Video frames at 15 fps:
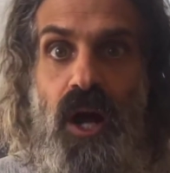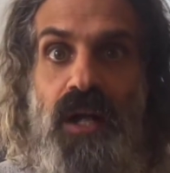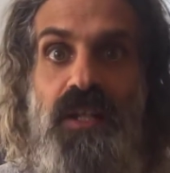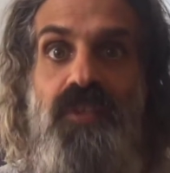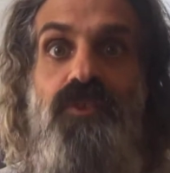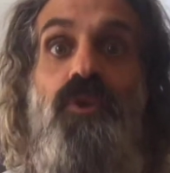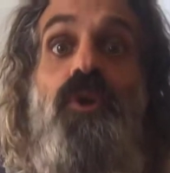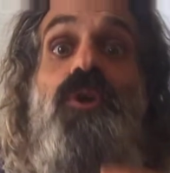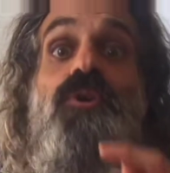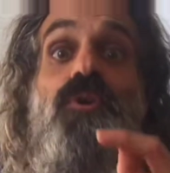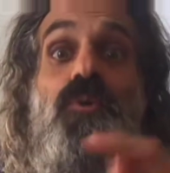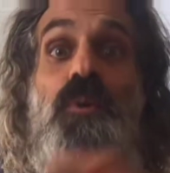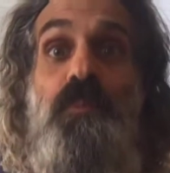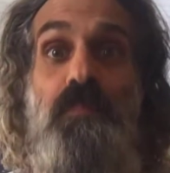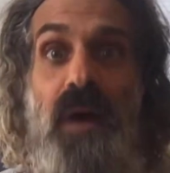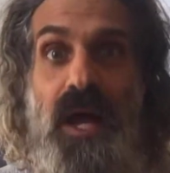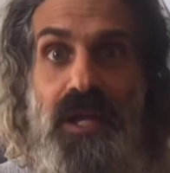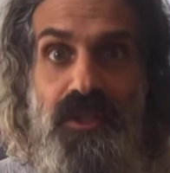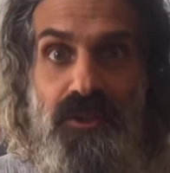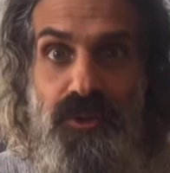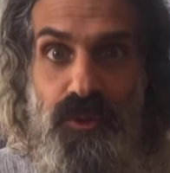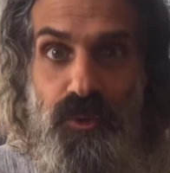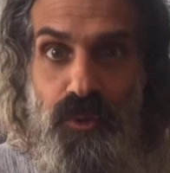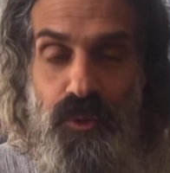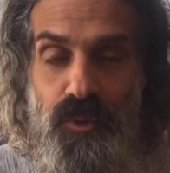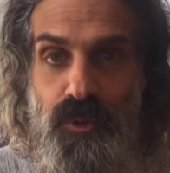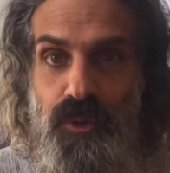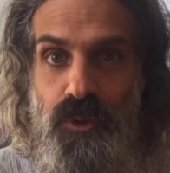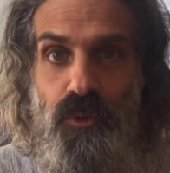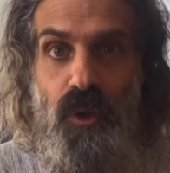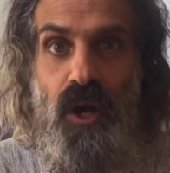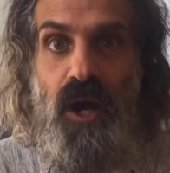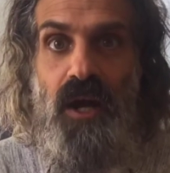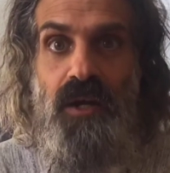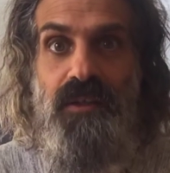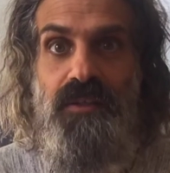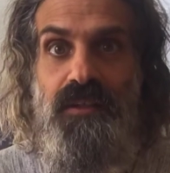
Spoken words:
and it's going to remind you who you are.